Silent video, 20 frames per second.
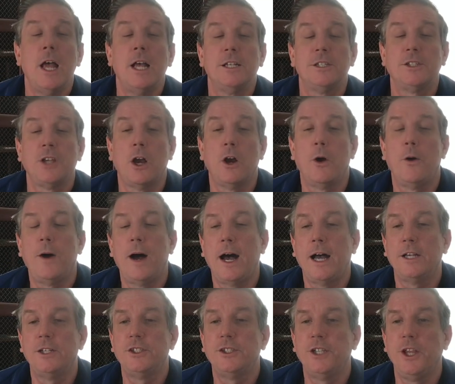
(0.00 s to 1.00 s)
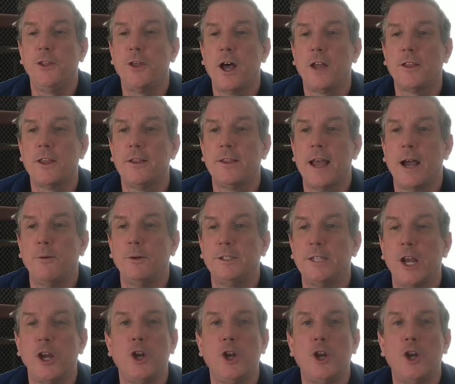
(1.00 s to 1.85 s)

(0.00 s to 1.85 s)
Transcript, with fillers: So uh, she thought that that was a